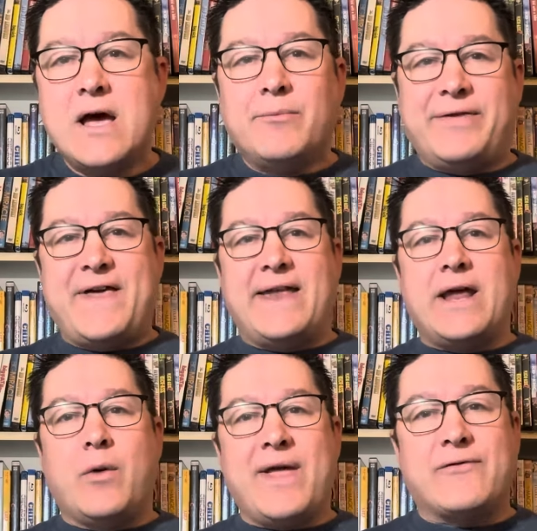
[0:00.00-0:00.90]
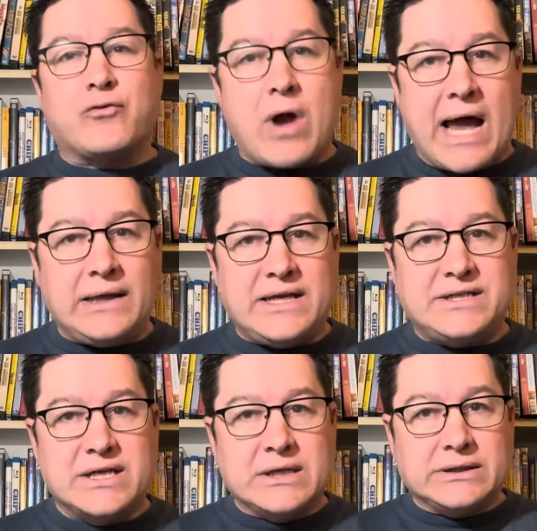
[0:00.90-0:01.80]
But then we have
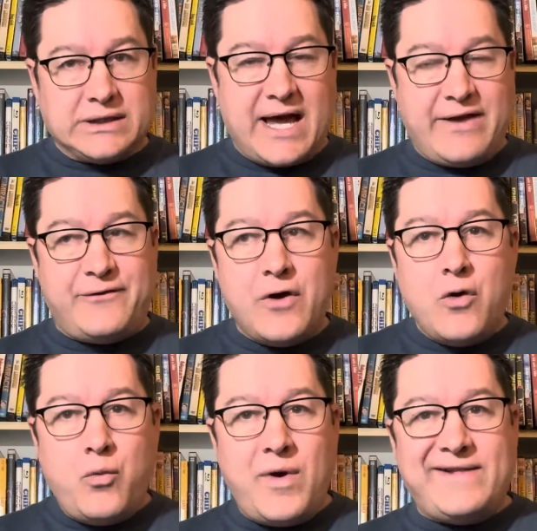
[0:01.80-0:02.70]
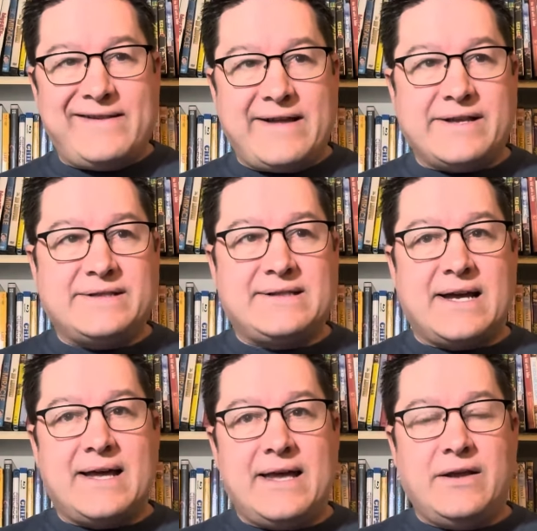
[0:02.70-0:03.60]
Riley's life, which is,
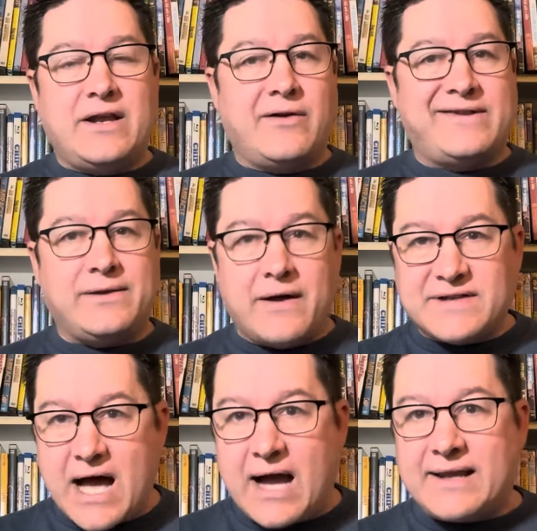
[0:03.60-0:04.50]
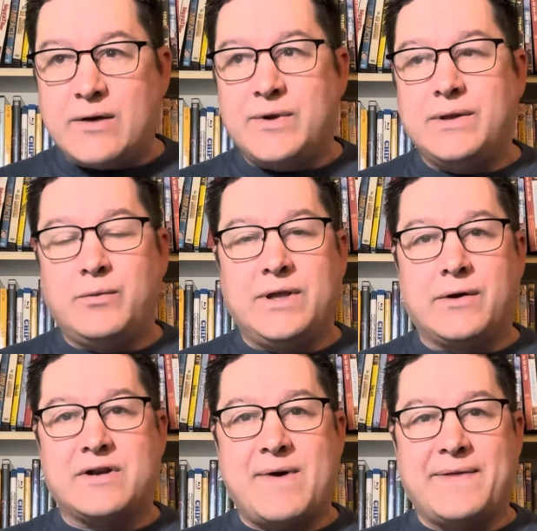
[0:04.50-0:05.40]
she loves hockey. We
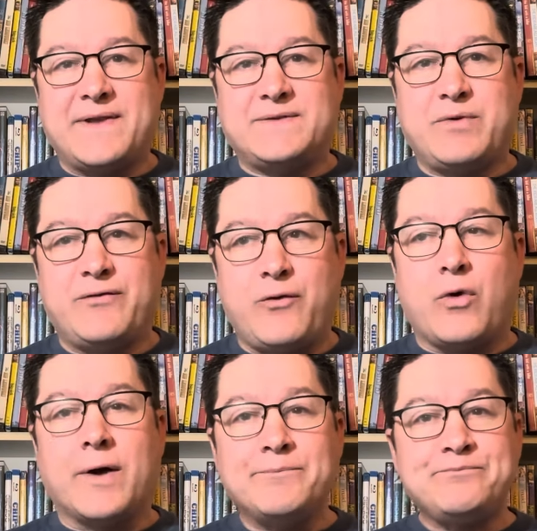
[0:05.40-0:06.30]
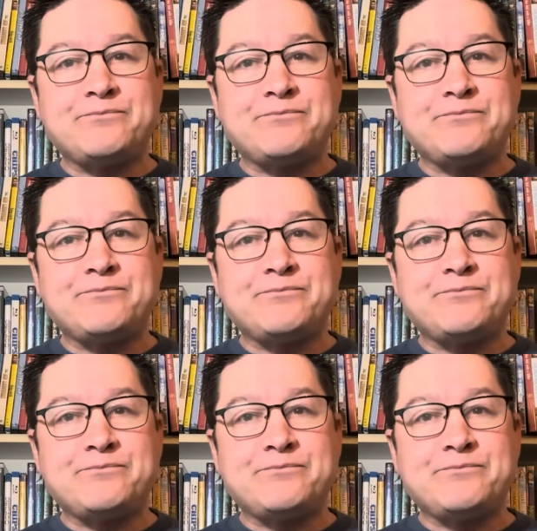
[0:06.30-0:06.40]
learned about this before,